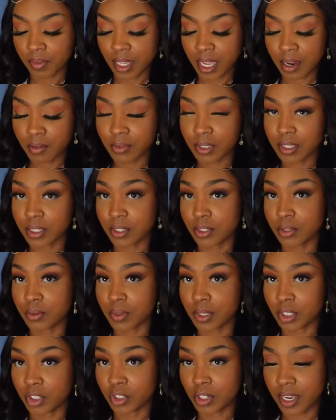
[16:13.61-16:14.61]
I really do
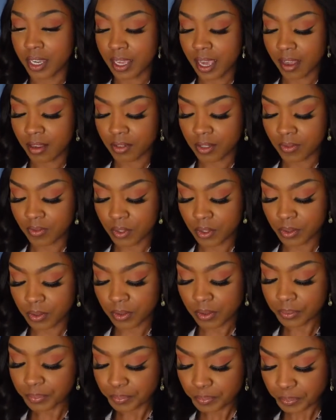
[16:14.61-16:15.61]
want to try House of Oud.